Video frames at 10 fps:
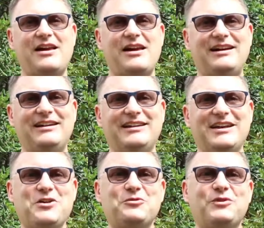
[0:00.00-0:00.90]
Hi,
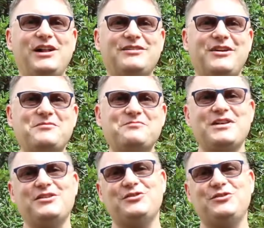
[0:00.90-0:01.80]
welcome
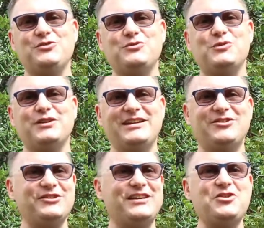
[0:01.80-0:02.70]
to What They
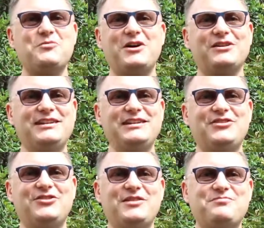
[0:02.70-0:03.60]
Don't Tell You About
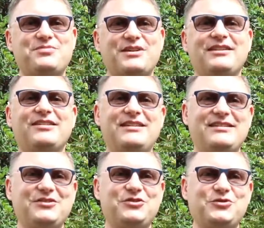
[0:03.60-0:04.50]
Leadership
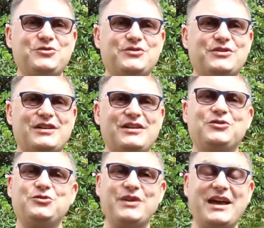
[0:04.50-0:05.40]
Season 2.
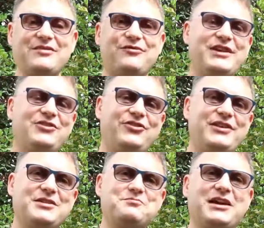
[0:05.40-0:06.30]
Today
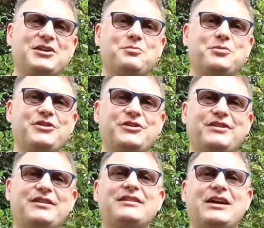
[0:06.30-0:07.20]
featuring Michael Berg,
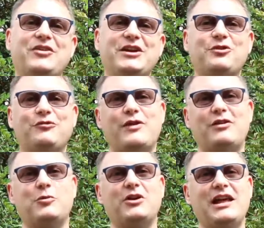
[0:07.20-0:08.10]
Director of
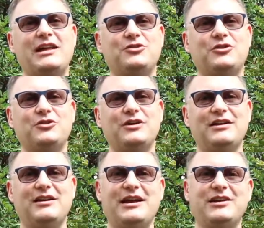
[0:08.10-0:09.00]
YWAM Orlando
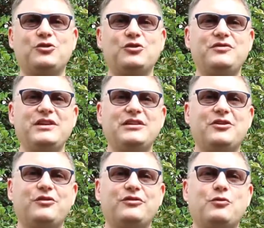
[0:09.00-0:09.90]
and convener
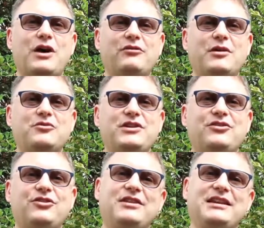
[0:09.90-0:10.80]
of the YWAM
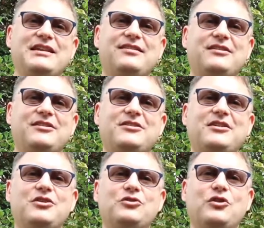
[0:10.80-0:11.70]
region Eastern
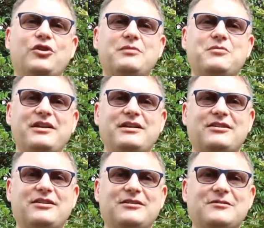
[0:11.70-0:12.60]
North
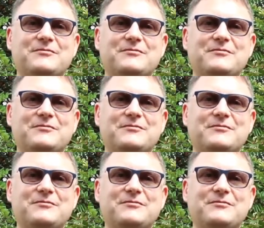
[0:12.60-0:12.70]
America.